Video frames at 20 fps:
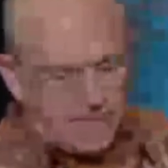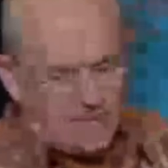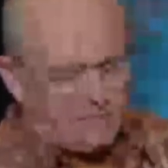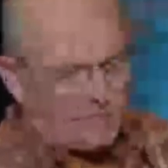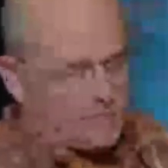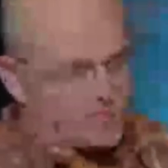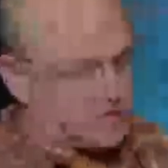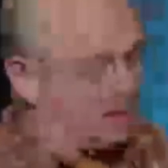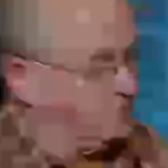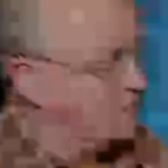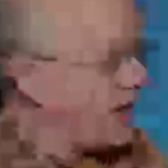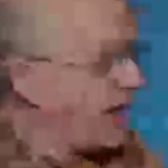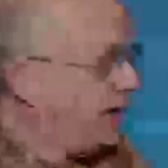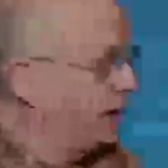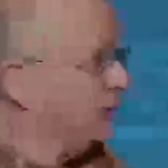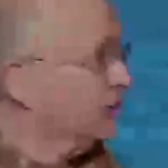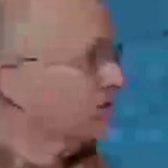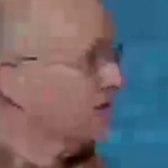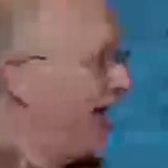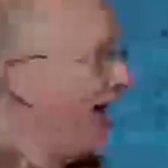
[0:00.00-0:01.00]
Somebody
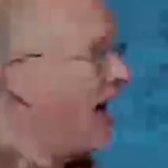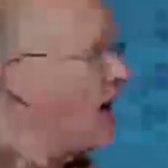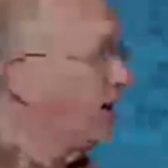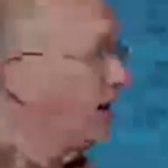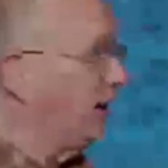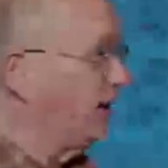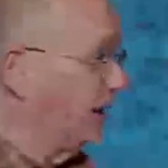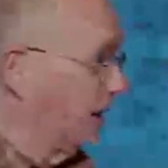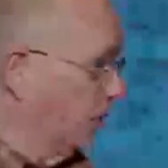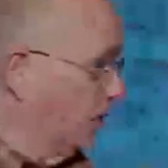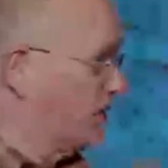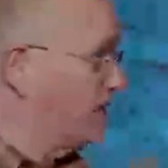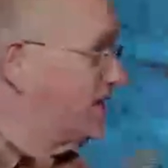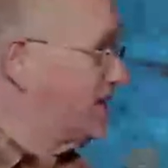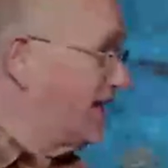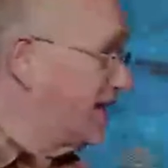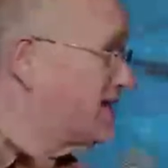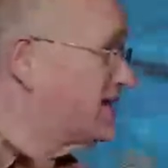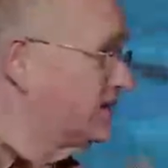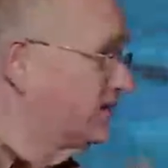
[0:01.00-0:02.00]
was counting, there were
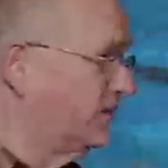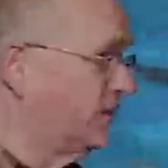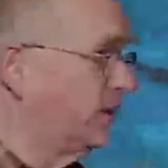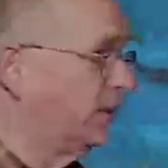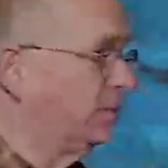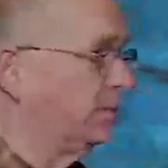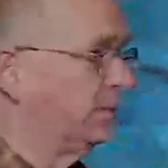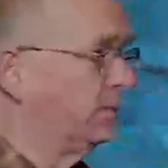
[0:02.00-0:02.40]
six of them.